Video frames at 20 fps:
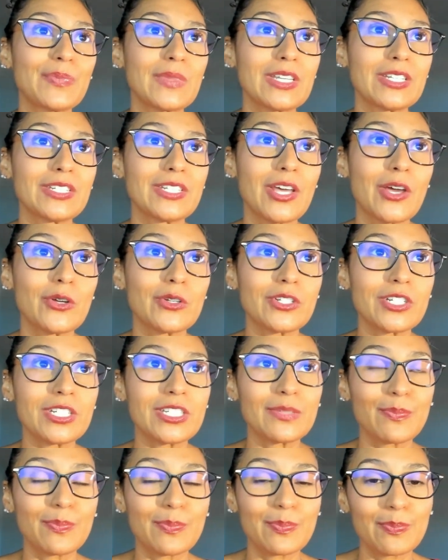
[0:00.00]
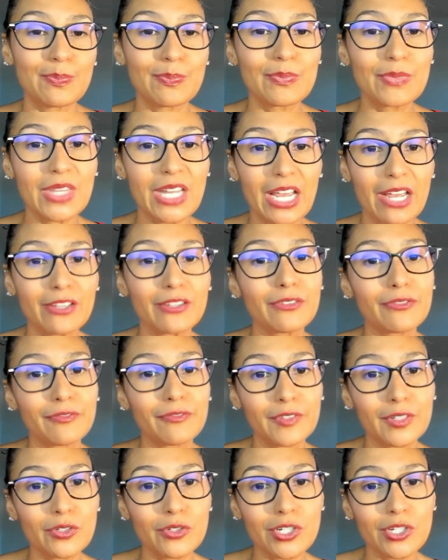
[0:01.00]
So just
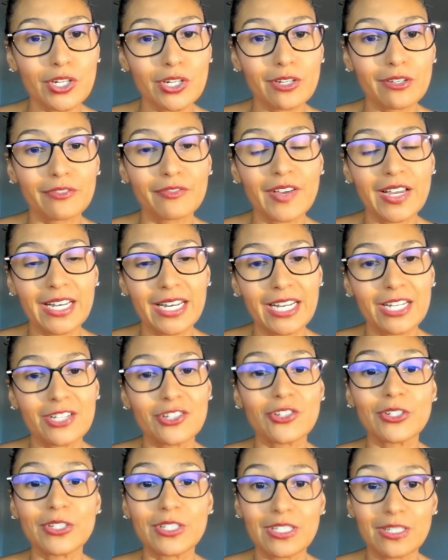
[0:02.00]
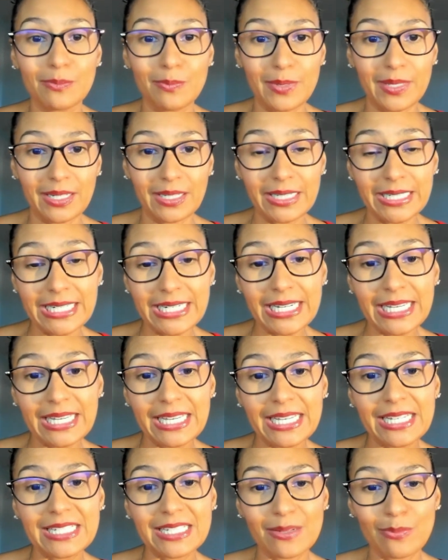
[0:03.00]
future financial
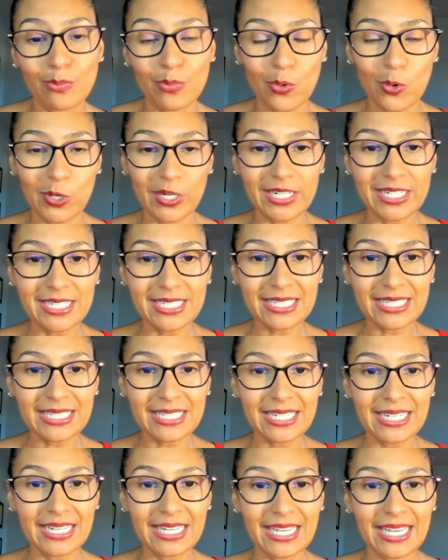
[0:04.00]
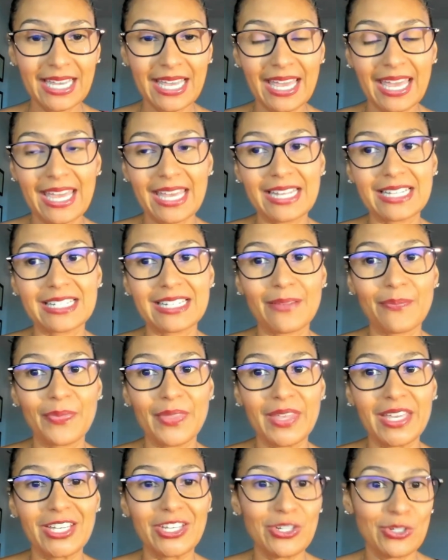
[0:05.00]
stability is important and
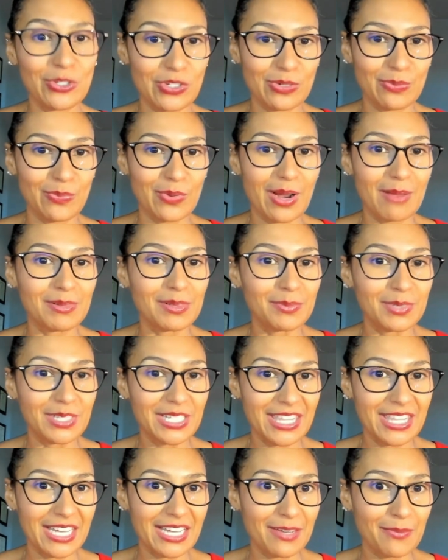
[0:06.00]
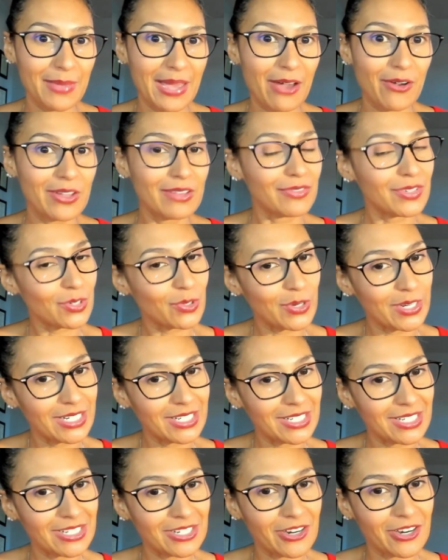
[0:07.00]
something you should probably think about if you're going
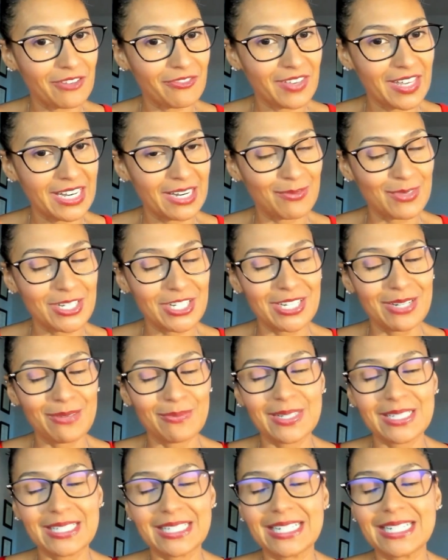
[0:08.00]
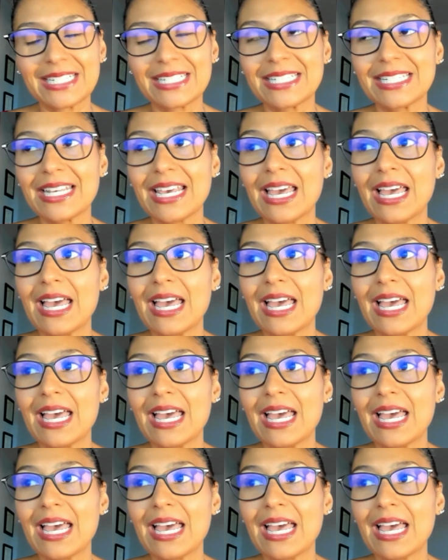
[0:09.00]
to start a vending machine business.